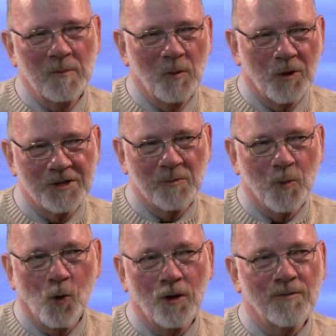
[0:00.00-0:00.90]
wasn't
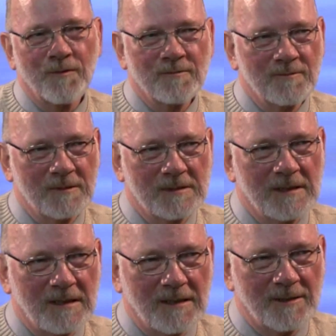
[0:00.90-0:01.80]
born
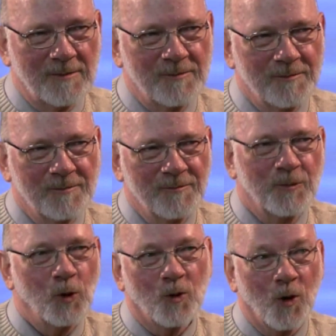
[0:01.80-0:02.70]
uh,
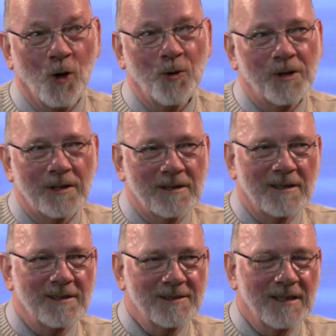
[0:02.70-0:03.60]
full grown at,
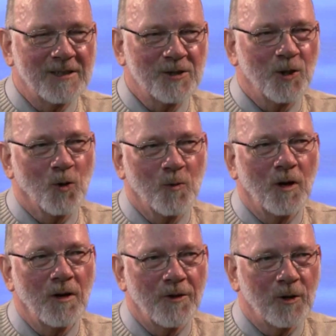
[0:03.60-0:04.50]
uh, at
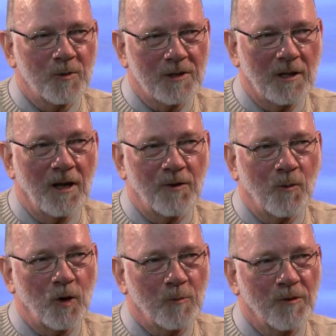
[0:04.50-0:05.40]
Stonewall. There was a lot of
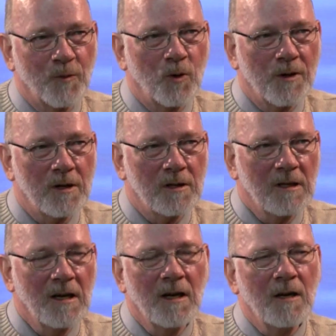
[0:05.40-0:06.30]
work before then.
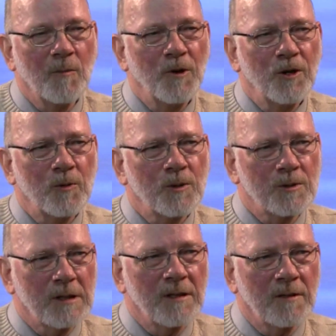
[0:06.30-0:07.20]
But it
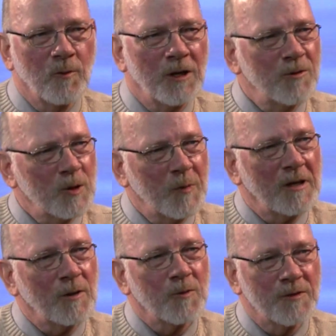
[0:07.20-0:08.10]
was, in
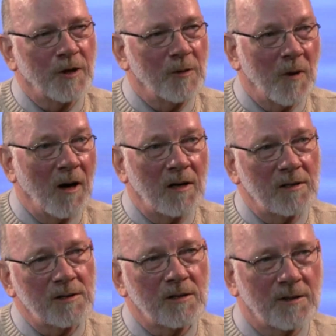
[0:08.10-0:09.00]
retrospect, it was very
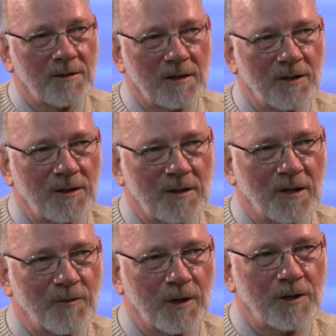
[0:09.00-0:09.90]
modest and, and,
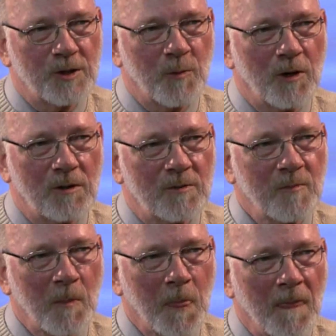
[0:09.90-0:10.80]
and very small.
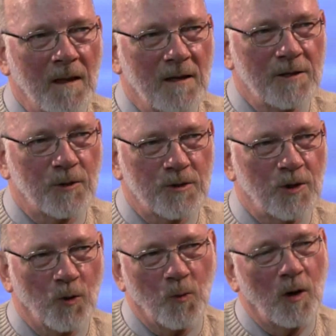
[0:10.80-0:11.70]
So
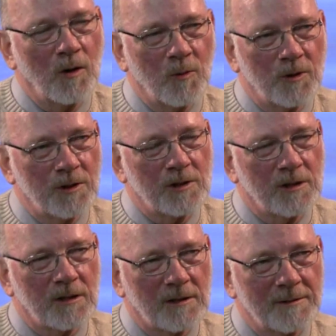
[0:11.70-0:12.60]
Stonewall was
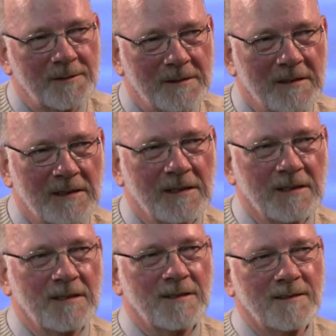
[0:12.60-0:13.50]
the,
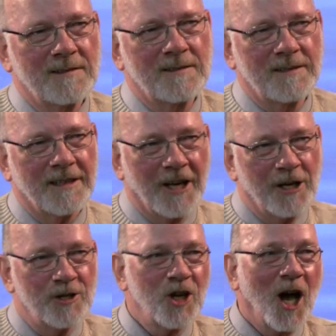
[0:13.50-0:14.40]
the
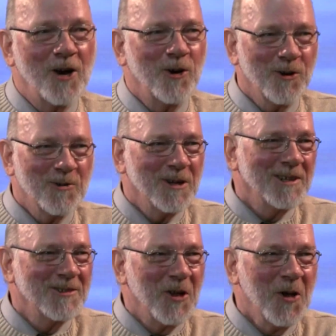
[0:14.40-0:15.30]
gay shot heard
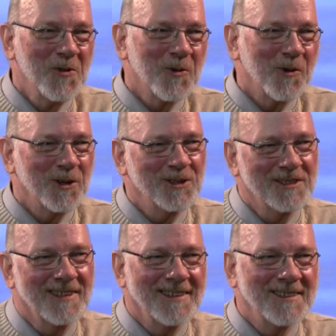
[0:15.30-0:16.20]
around the world
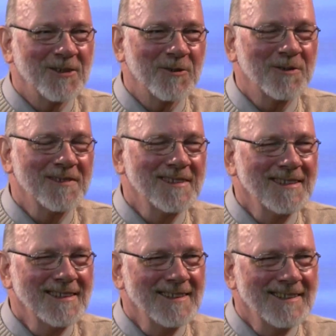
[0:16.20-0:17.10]
right. kind of
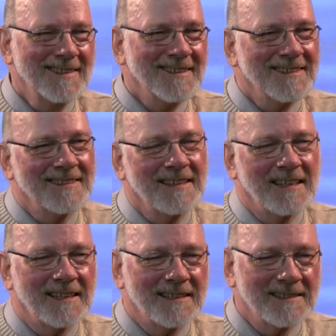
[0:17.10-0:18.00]
thing.
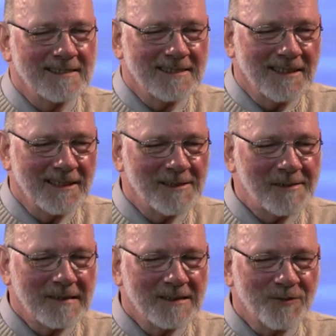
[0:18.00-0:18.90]
And uh,
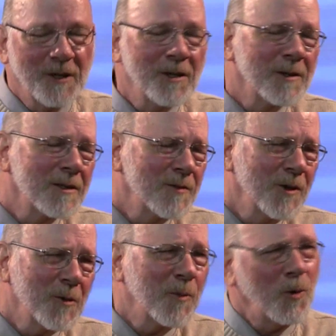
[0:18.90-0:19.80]
it's, very, it's
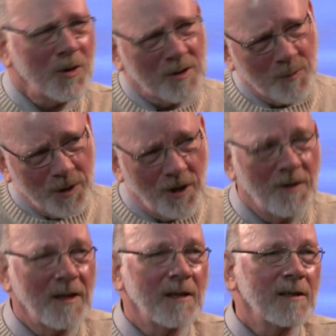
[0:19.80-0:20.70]
very important to put all
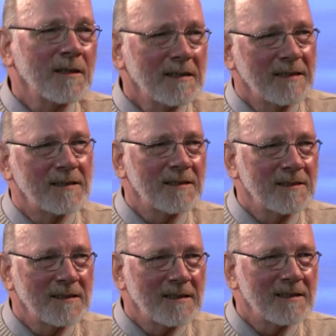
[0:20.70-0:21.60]
that
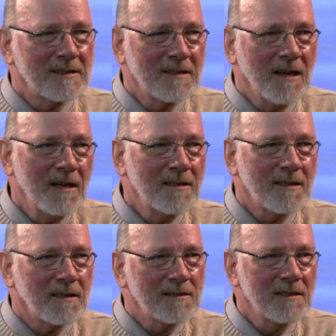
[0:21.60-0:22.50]
in, in
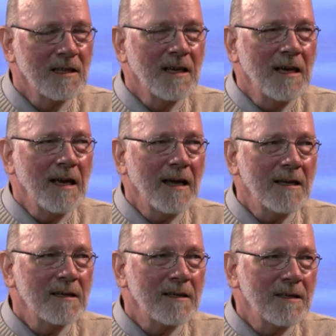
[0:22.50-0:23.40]
context.
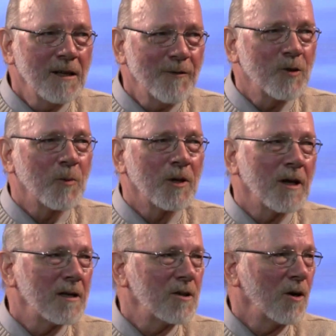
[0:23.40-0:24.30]
And
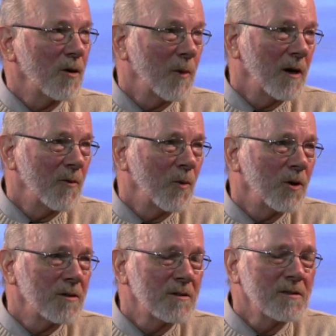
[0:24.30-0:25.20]
inevitably, I talk about
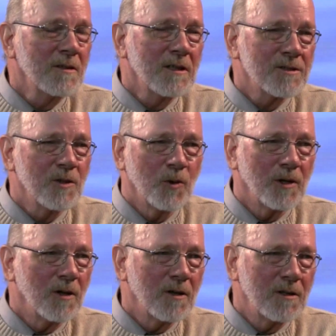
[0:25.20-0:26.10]
what is
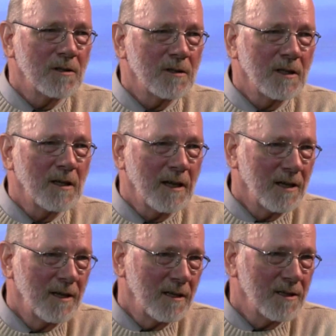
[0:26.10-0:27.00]
going on,
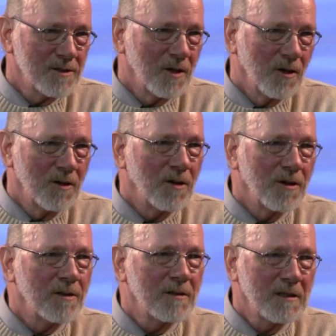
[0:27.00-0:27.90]
has gone
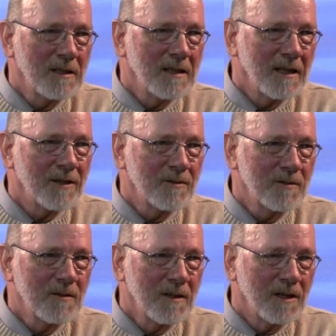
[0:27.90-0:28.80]
on at,
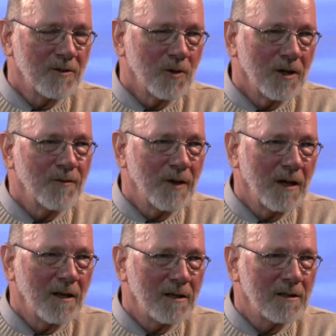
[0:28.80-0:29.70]
at Grand
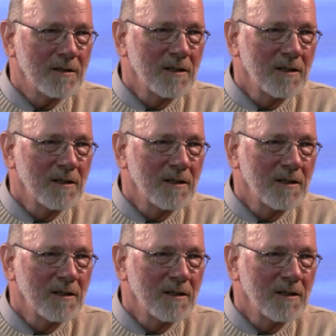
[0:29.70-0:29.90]
Valley